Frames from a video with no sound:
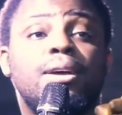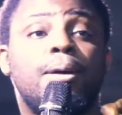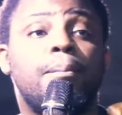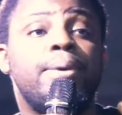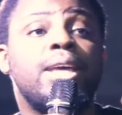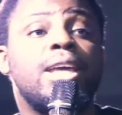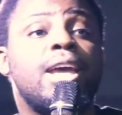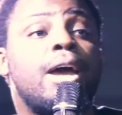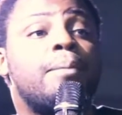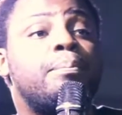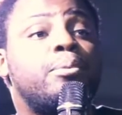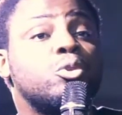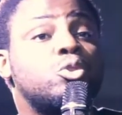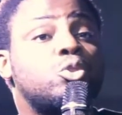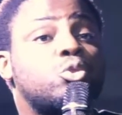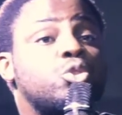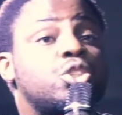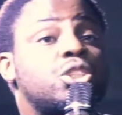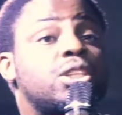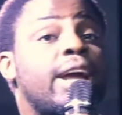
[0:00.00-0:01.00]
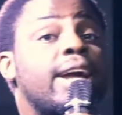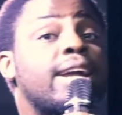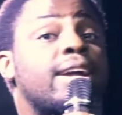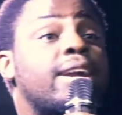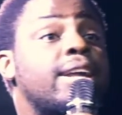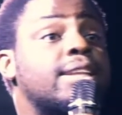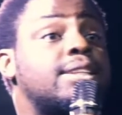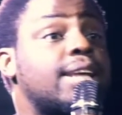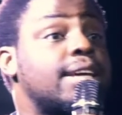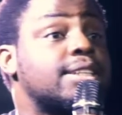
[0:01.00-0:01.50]
be able to share
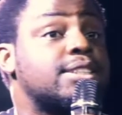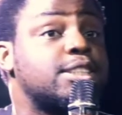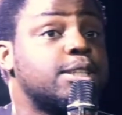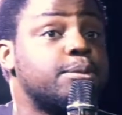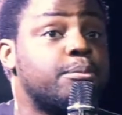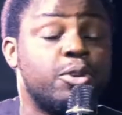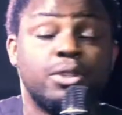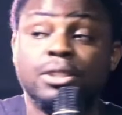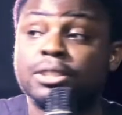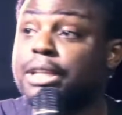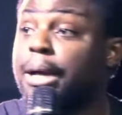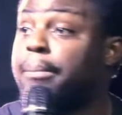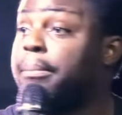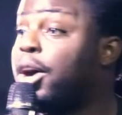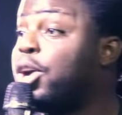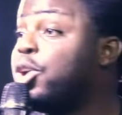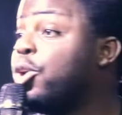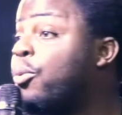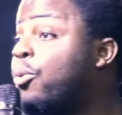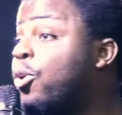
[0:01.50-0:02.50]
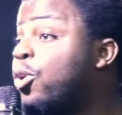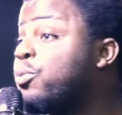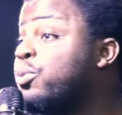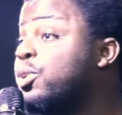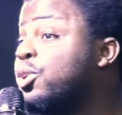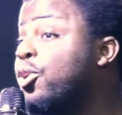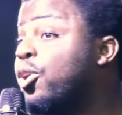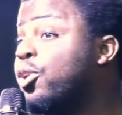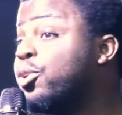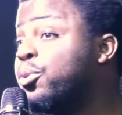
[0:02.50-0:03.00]
great testimonies about your work
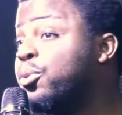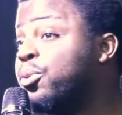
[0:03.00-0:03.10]
with God,